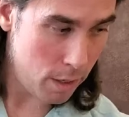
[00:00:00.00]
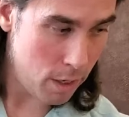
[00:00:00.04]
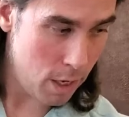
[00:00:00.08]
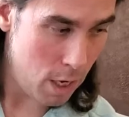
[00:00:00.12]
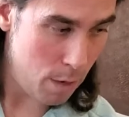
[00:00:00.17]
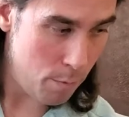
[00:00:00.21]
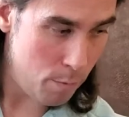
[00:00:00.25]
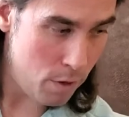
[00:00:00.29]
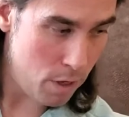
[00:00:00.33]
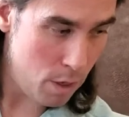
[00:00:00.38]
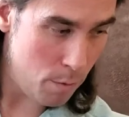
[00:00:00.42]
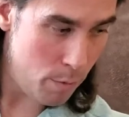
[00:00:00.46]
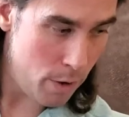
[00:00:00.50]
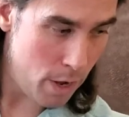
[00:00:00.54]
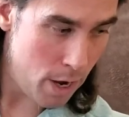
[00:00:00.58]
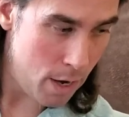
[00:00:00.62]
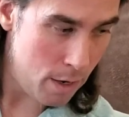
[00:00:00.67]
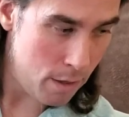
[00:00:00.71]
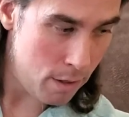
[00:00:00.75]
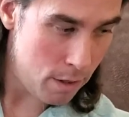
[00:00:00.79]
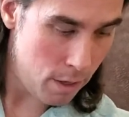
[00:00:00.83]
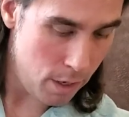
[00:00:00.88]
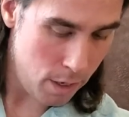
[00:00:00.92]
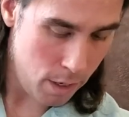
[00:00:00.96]
can't be a
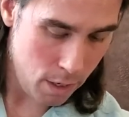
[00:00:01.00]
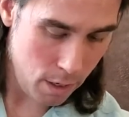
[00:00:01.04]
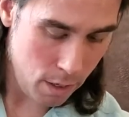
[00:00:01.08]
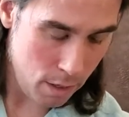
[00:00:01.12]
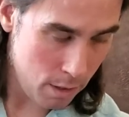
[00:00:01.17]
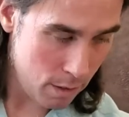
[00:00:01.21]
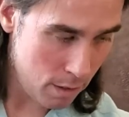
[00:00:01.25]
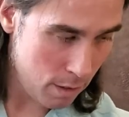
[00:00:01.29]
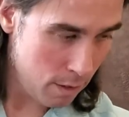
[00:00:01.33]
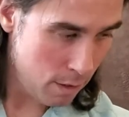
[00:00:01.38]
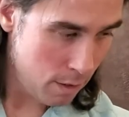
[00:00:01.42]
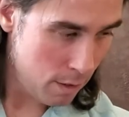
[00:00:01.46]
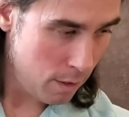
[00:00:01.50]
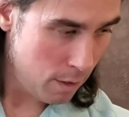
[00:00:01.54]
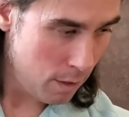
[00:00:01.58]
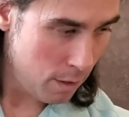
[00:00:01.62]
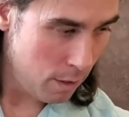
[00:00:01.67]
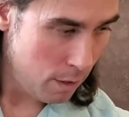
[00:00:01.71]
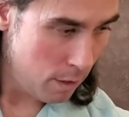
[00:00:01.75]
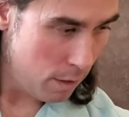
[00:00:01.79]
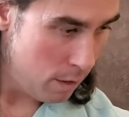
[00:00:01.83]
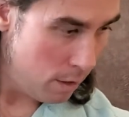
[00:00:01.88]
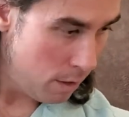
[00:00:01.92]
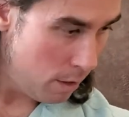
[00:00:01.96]
bad thing.
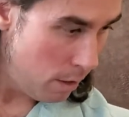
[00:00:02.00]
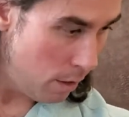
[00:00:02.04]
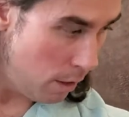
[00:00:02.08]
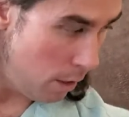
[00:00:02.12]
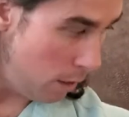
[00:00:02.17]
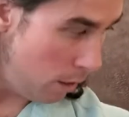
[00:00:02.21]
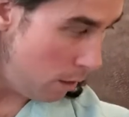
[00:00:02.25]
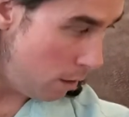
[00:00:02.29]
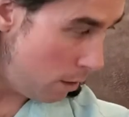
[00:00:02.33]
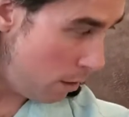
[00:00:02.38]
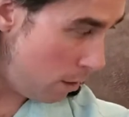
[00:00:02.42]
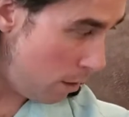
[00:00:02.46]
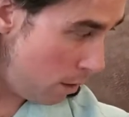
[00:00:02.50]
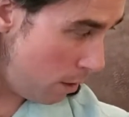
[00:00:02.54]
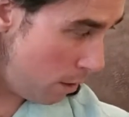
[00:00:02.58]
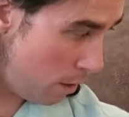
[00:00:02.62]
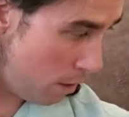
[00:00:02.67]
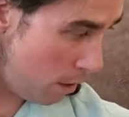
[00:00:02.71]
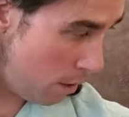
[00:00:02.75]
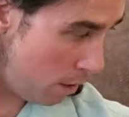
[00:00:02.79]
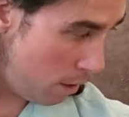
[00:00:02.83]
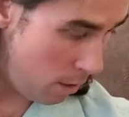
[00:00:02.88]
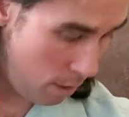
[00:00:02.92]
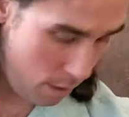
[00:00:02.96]
And
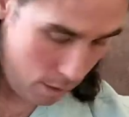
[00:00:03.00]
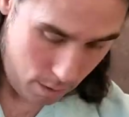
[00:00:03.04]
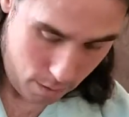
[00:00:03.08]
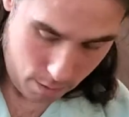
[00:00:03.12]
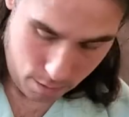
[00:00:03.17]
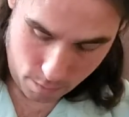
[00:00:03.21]
then